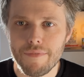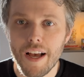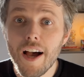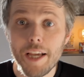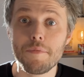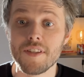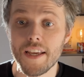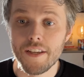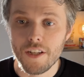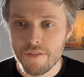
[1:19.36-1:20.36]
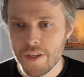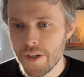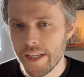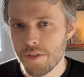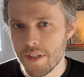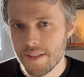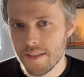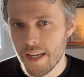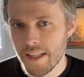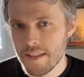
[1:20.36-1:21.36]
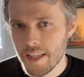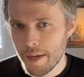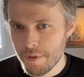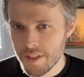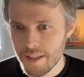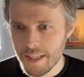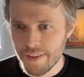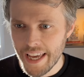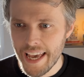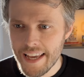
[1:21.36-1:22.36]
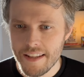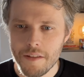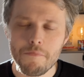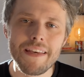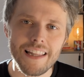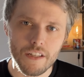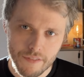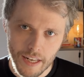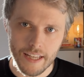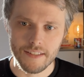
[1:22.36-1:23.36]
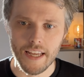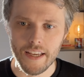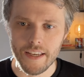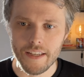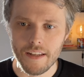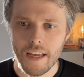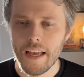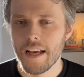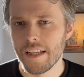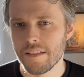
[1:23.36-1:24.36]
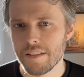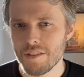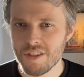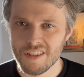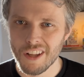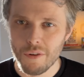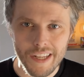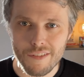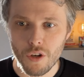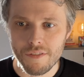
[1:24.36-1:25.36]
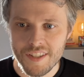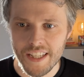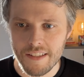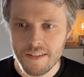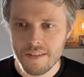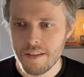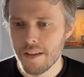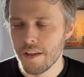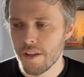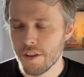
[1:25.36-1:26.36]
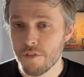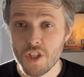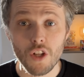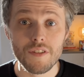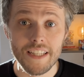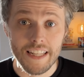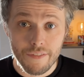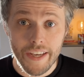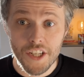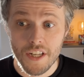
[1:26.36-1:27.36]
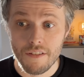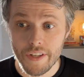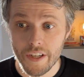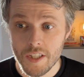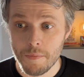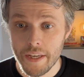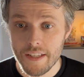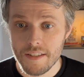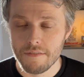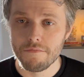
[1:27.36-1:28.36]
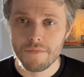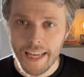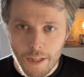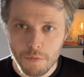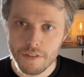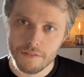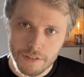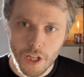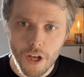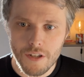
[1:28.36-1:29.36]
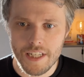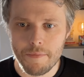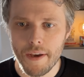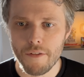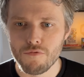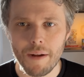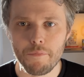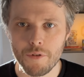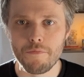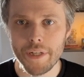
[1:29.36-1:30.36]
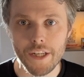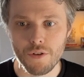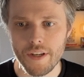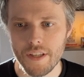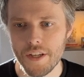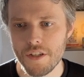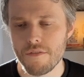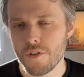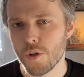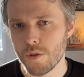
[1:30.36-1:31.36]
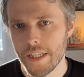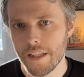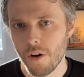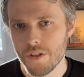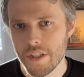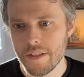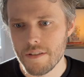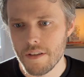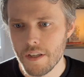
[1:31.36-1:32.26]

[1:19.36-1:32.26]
hype cycle of the early 2010s came to something of a head in the middle of the last decade, and has slowly evolved since. The resulting innovation in the VR space, helped largely by the rampant miniaturization of core technologies,